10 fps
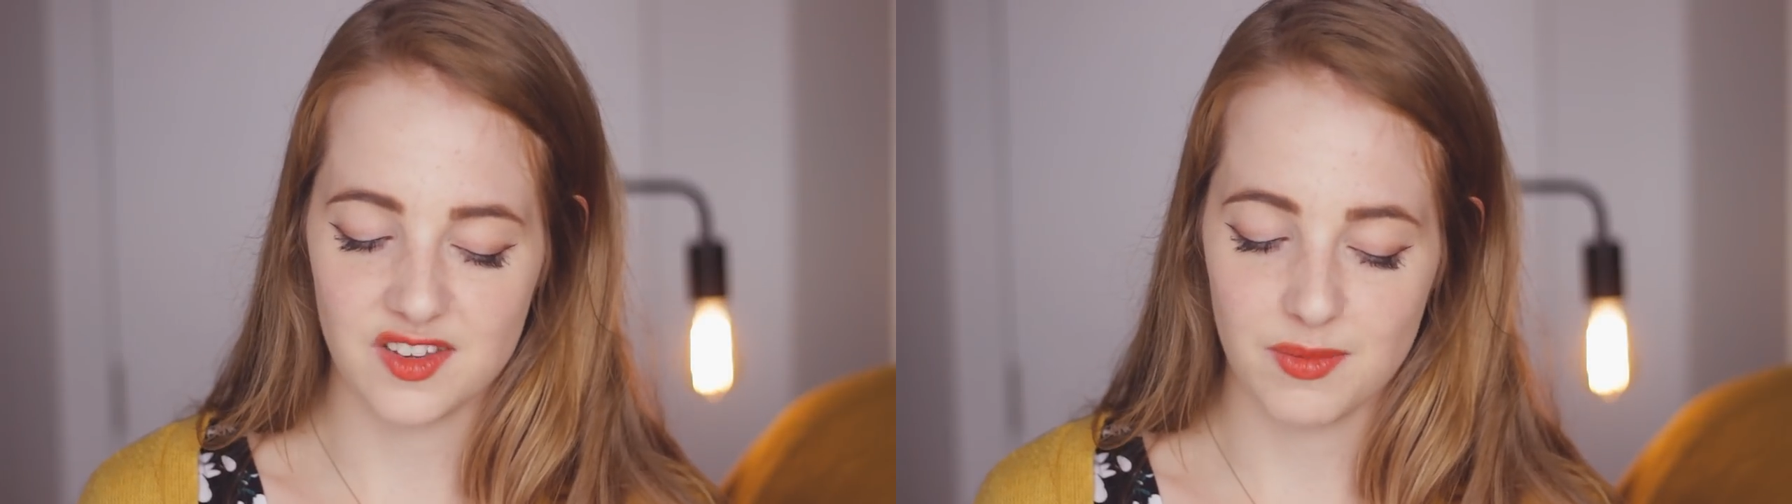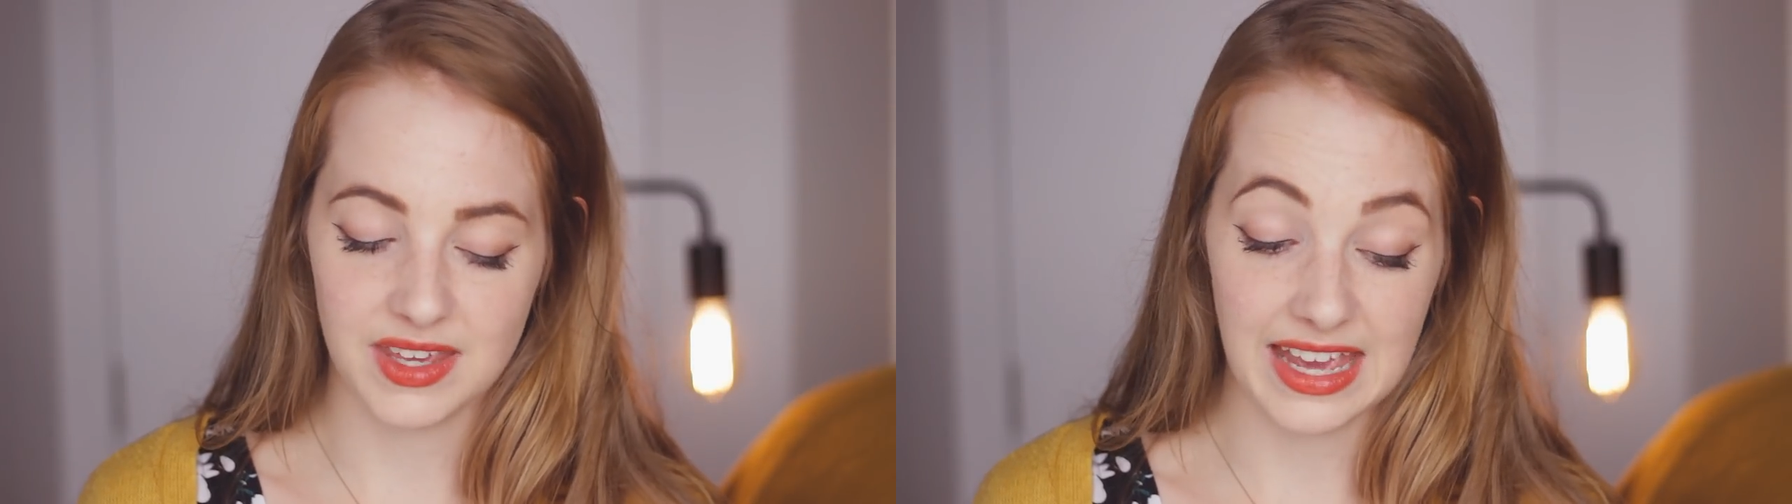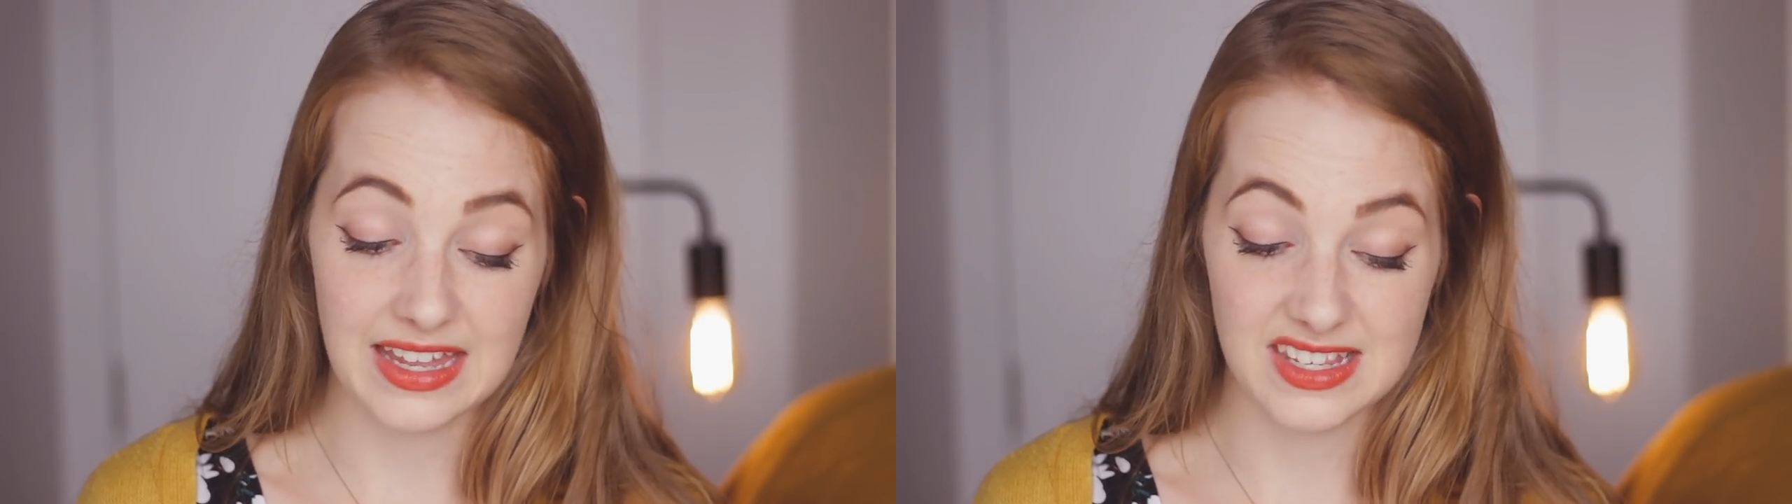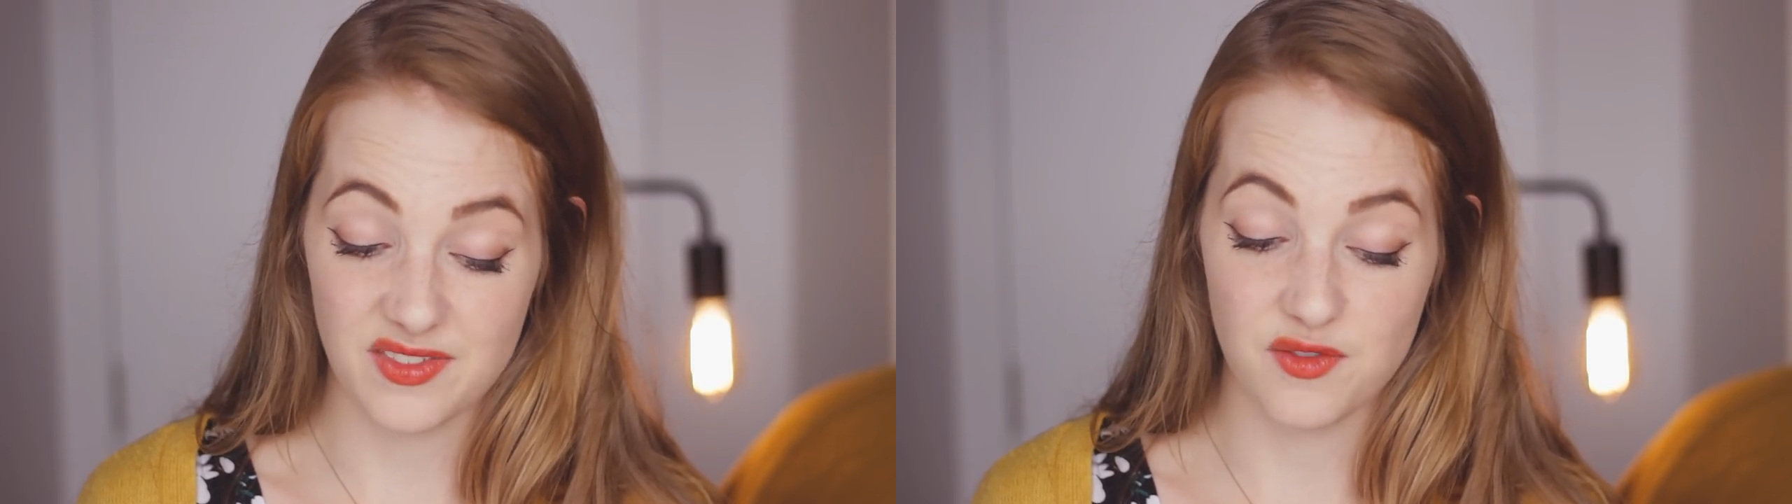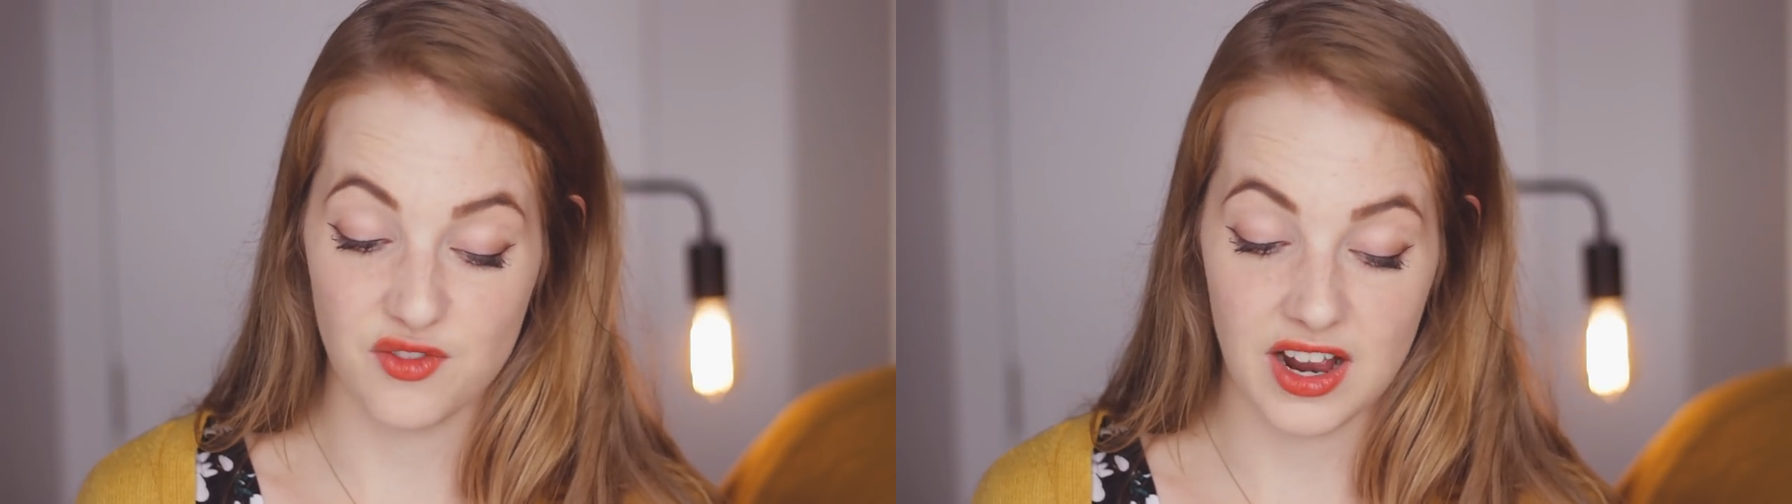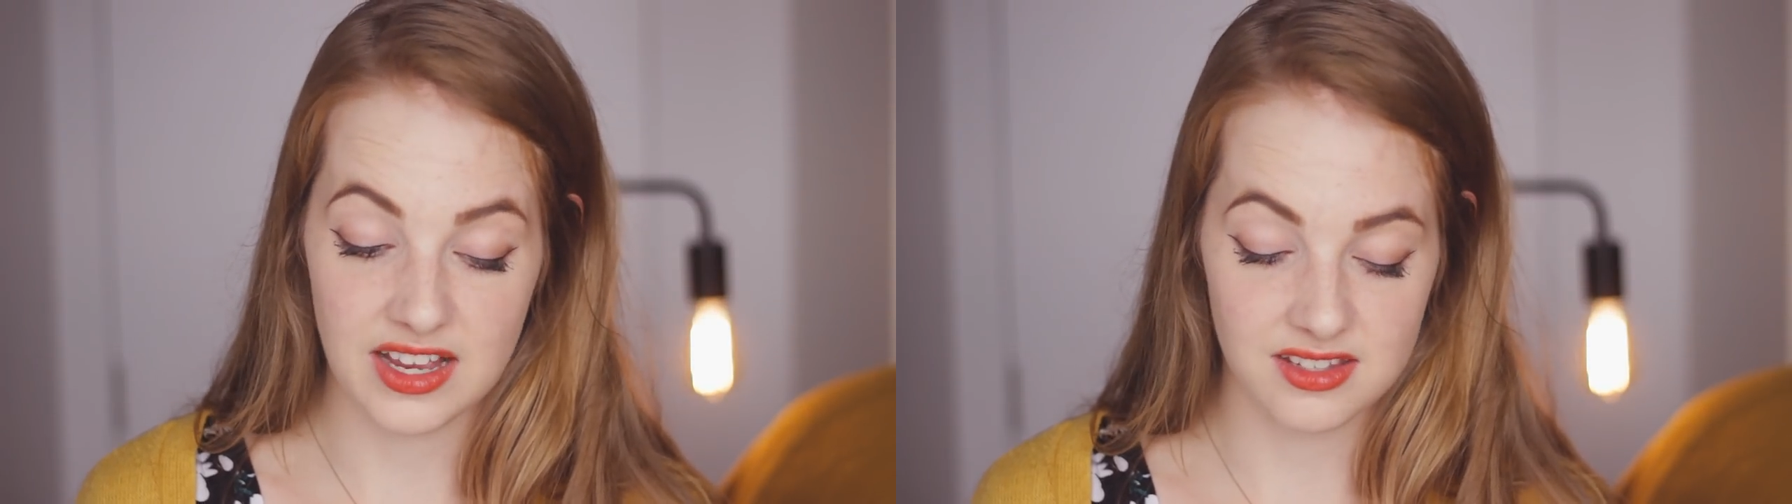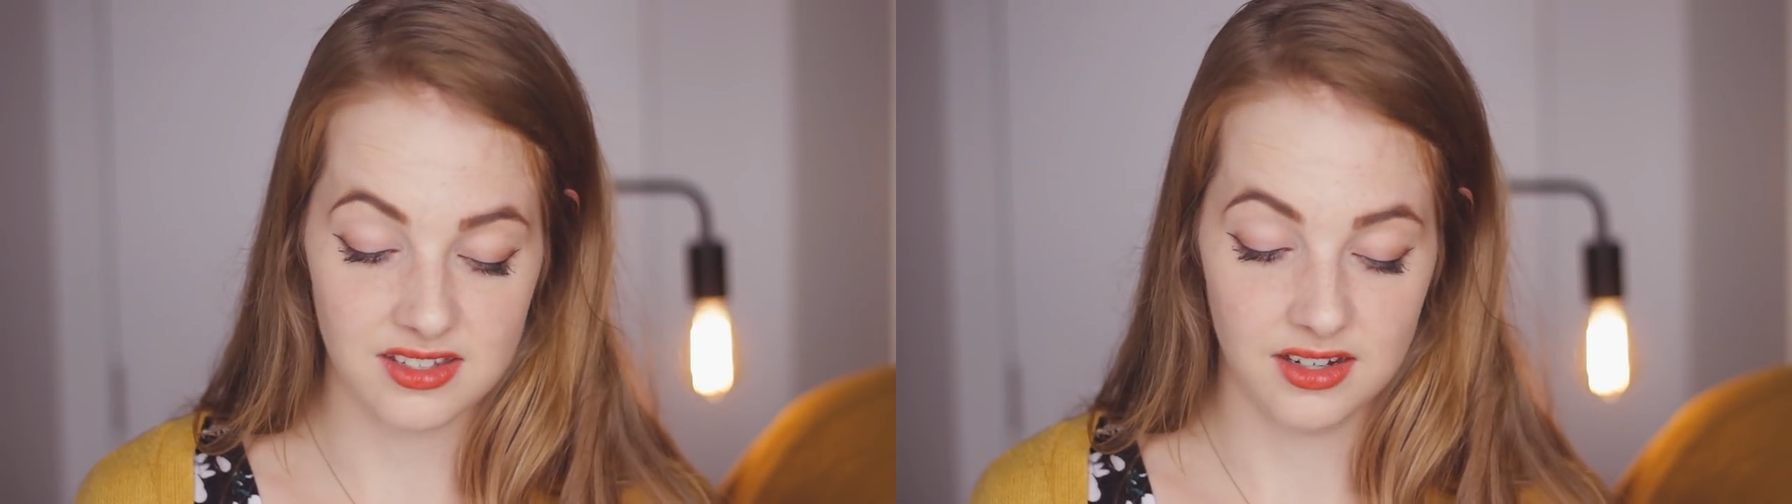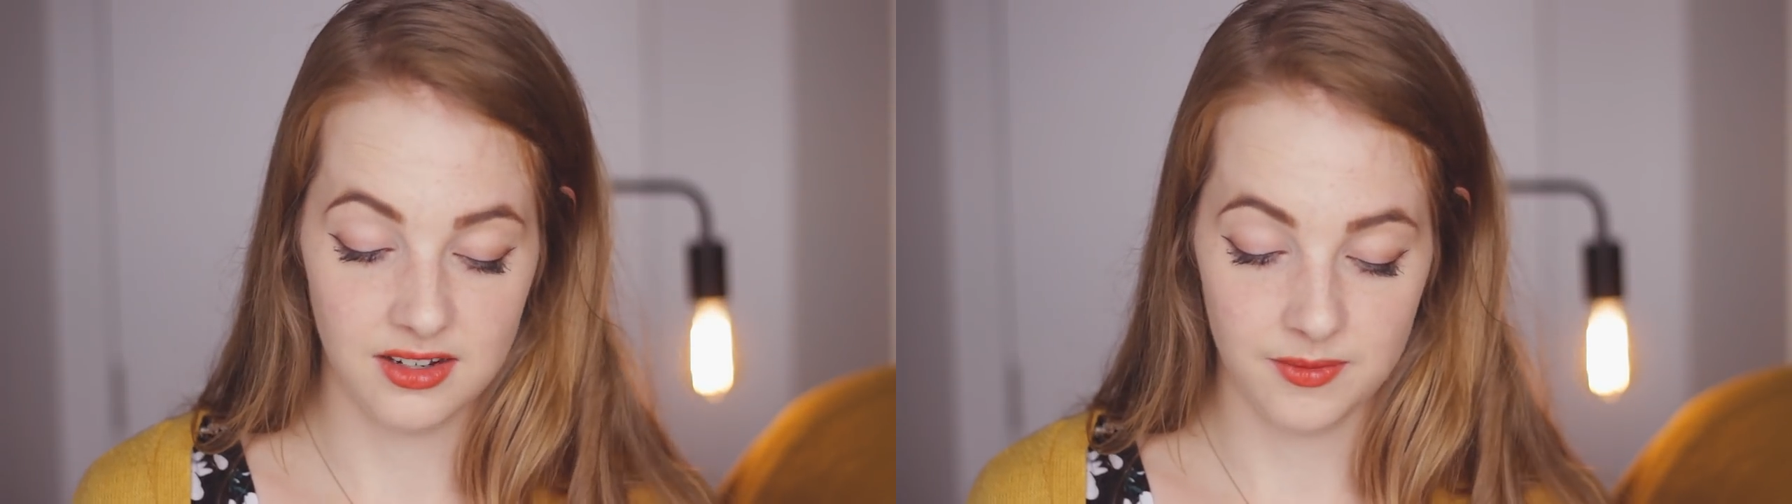of McCain's oven fries.